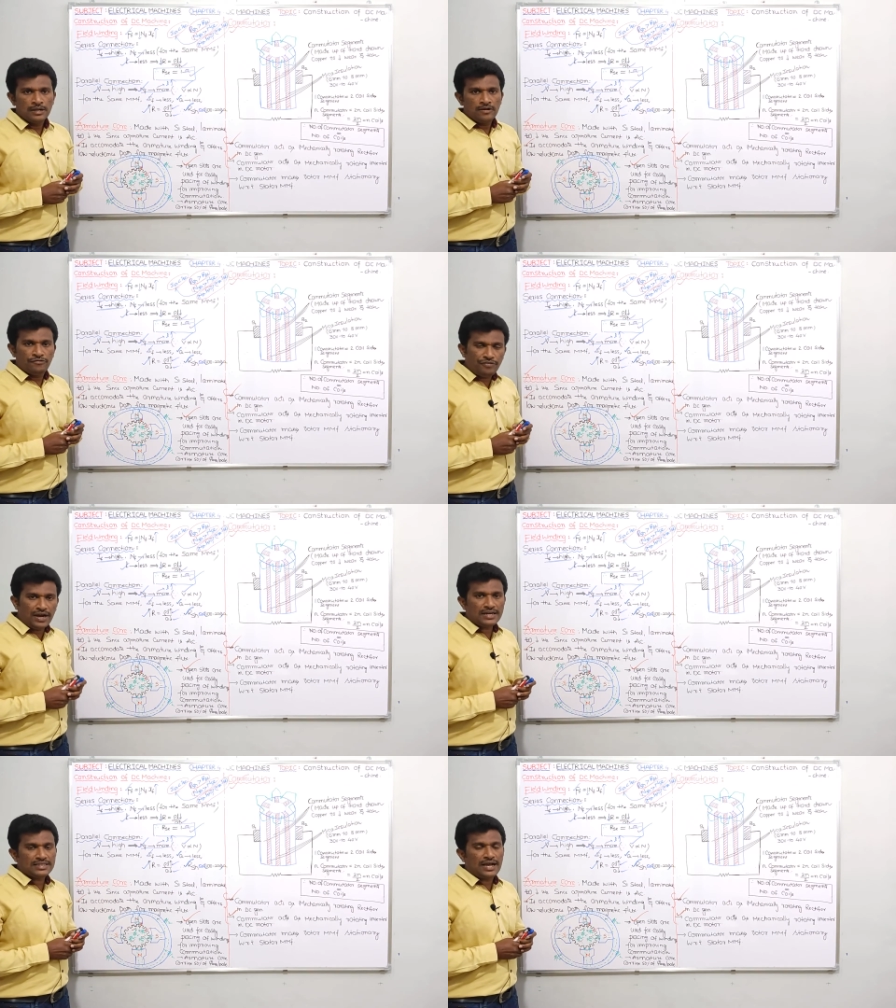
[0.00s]
For
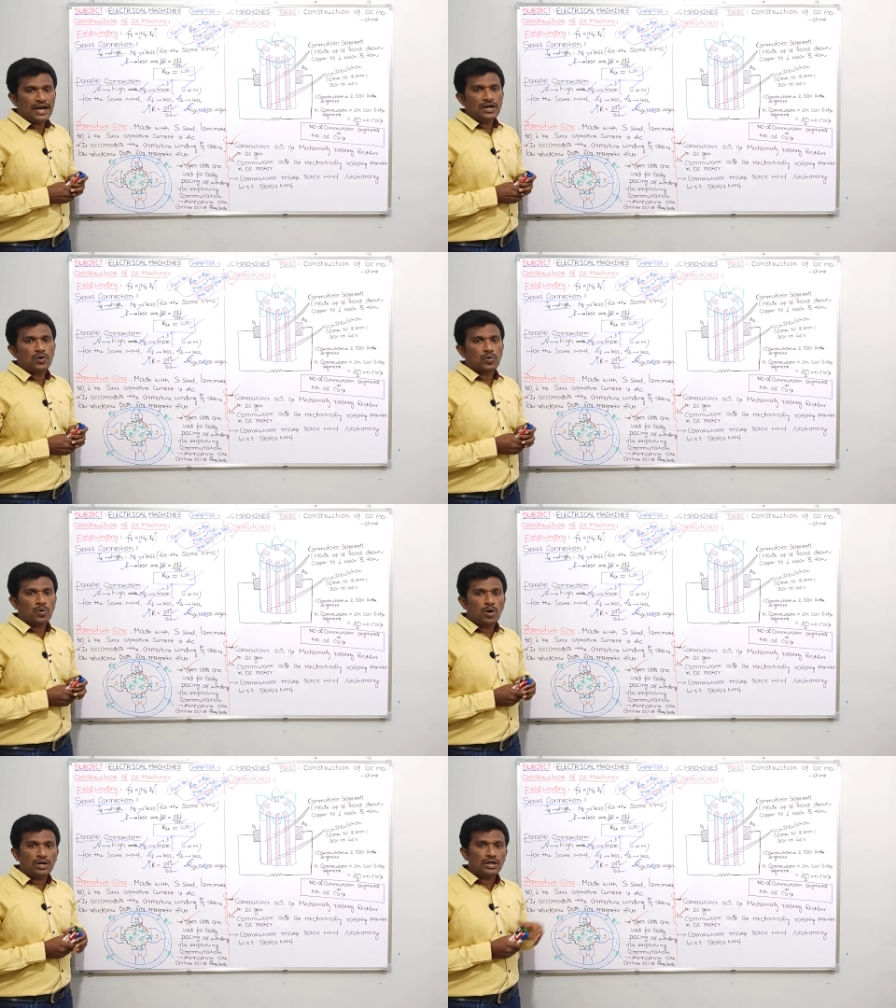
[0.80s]
that,
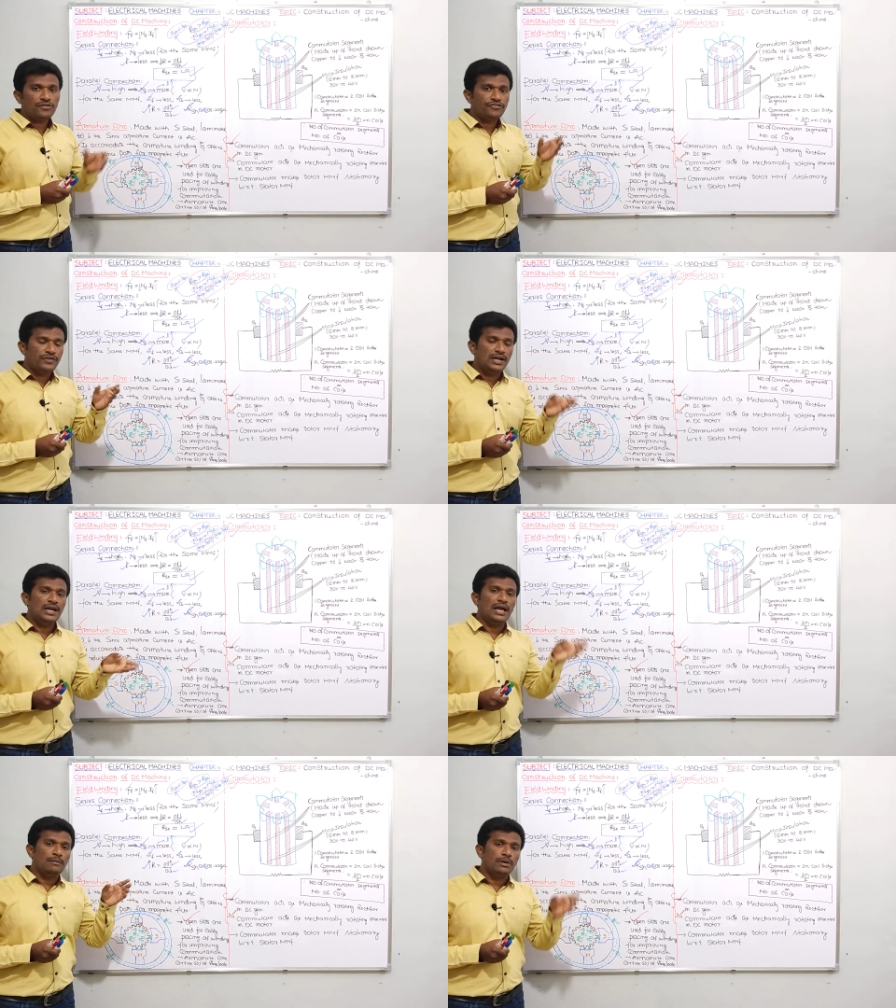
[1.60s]
rotor
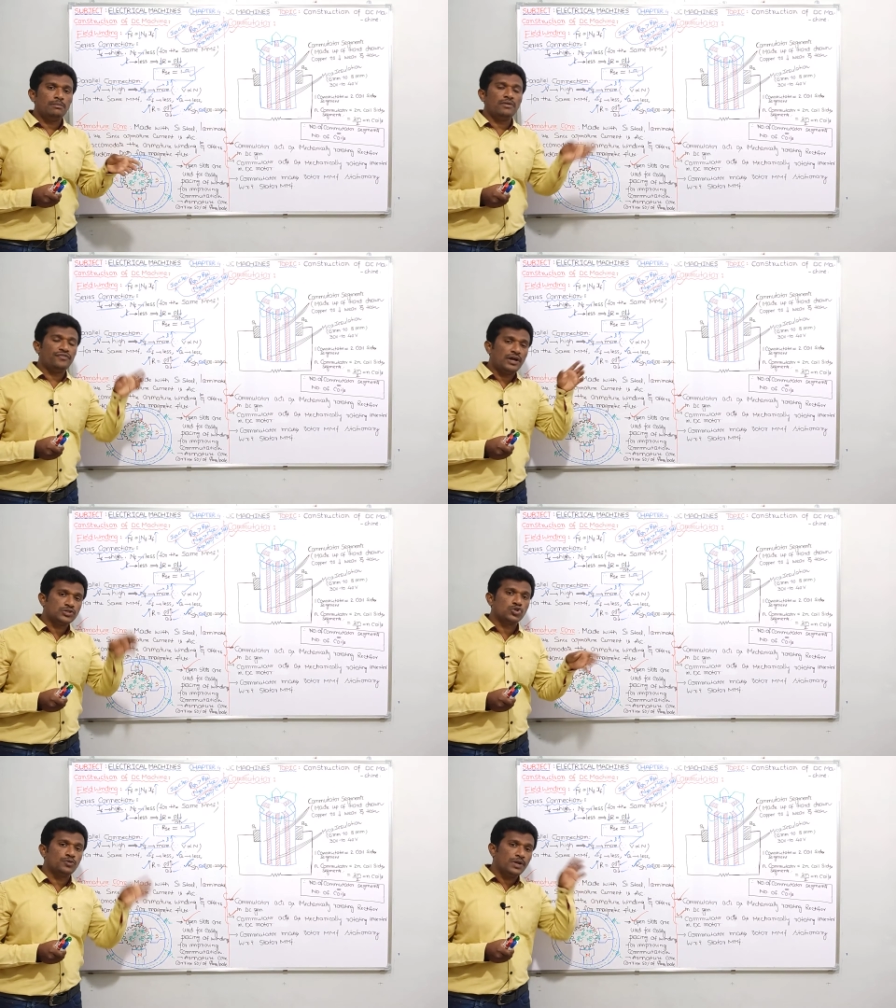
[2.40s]
field MMF
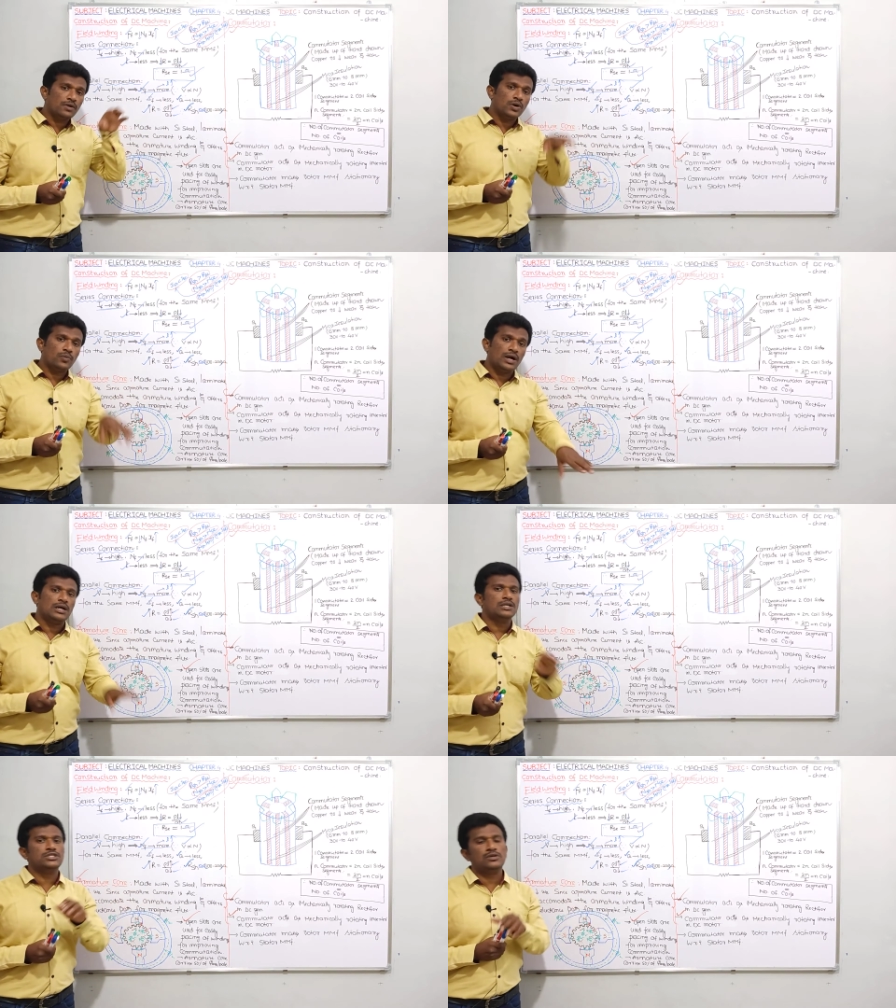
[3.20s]
also should be equal to
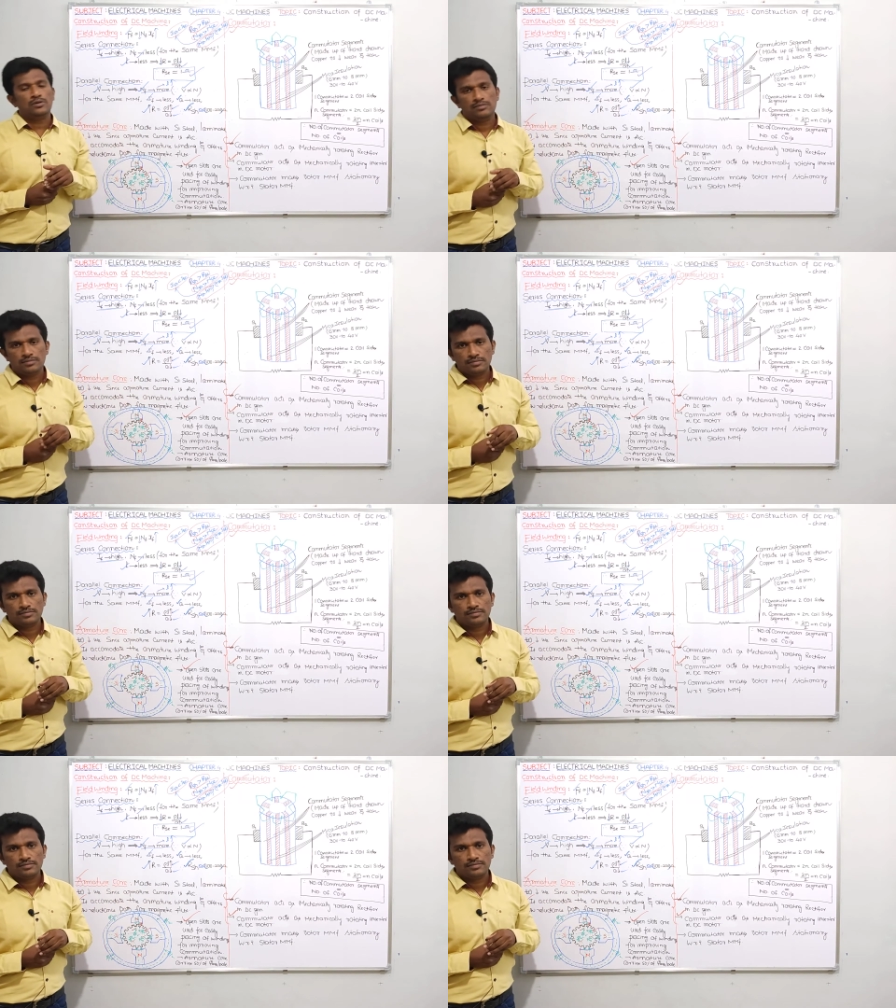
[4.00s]
what? 0.